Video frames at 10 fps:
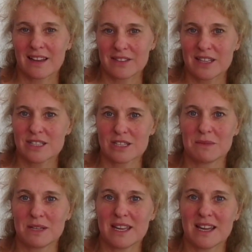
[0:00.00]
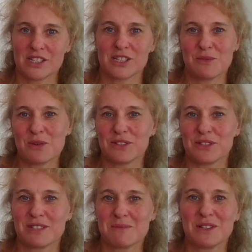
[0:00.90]
and then somebody actually
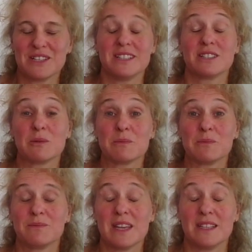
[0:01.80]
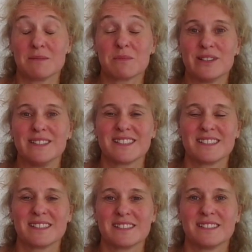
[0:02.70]
wanted to put it into
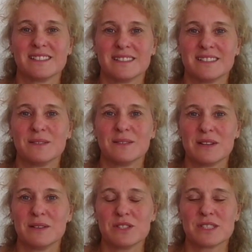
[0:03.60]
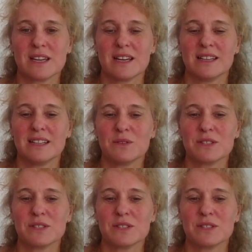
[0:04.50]
print. It was a